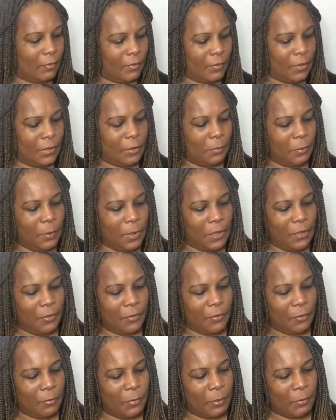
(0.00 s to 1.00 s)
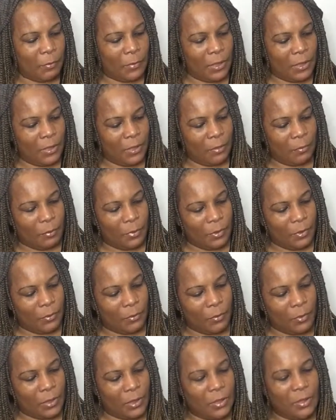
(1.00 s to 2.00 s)
space for my makeup as
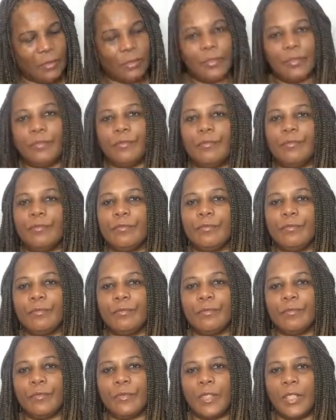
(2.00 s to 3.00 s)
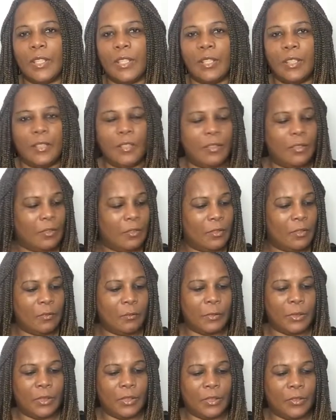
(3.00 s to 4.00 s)
well. You know,
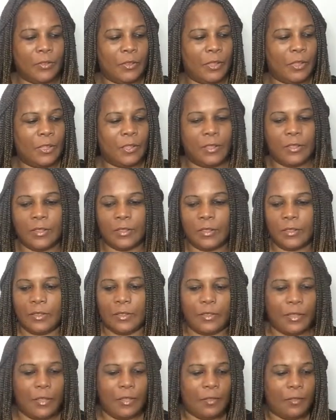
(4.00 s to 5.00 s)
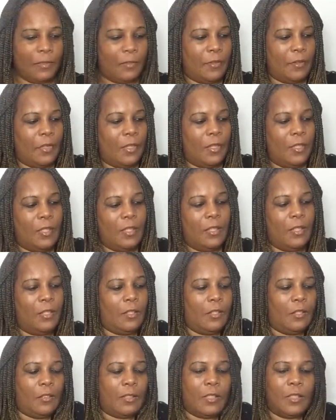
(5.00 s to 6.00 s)
my trays and stuff.
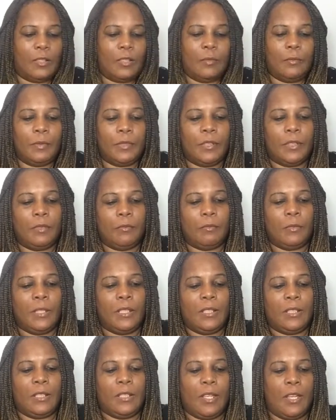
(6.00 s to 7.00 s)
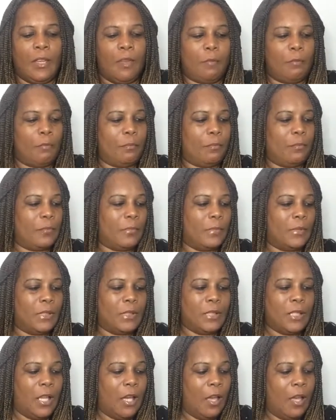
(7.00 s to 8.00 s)
Okay, let me get my
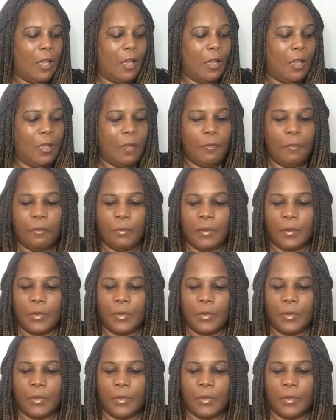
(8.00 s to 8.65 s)
laptop.